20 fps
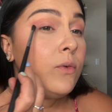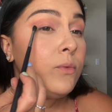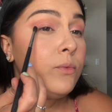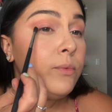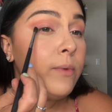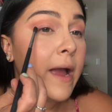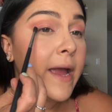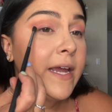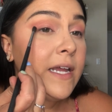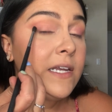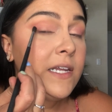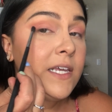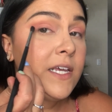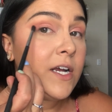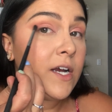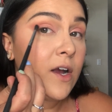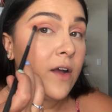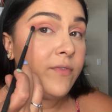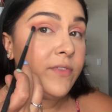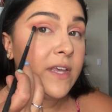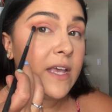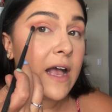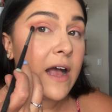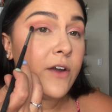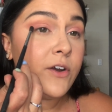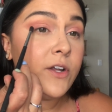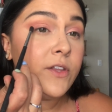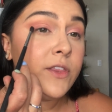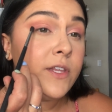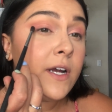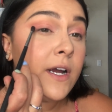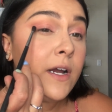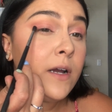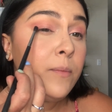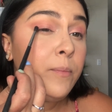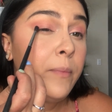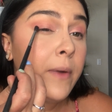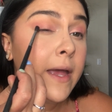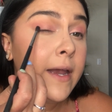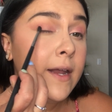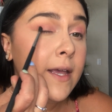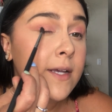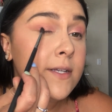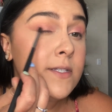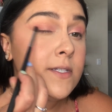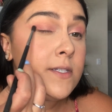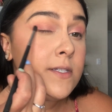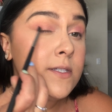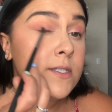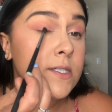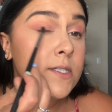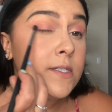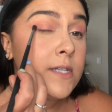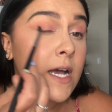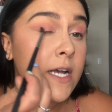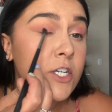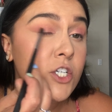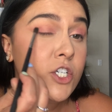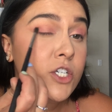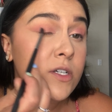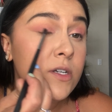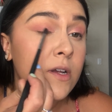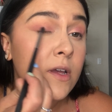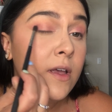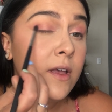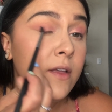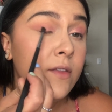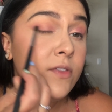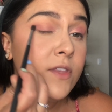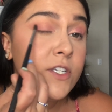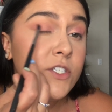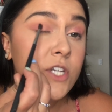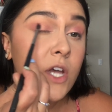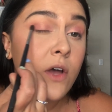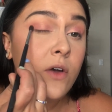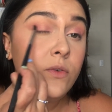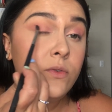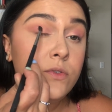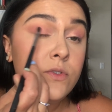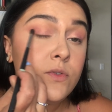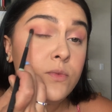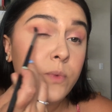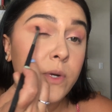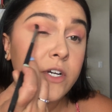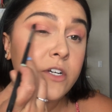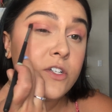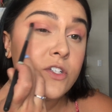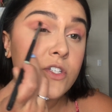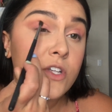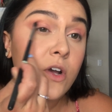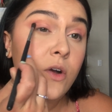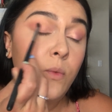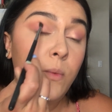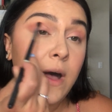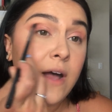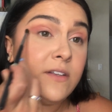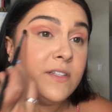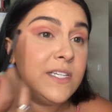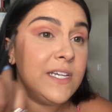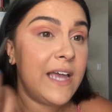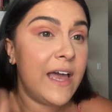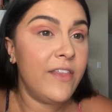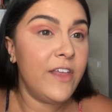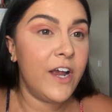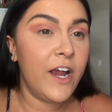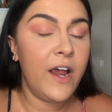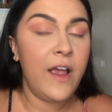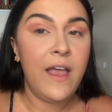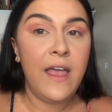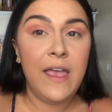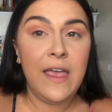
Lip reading: right here on the outer third, but it's such, the tones work so well together.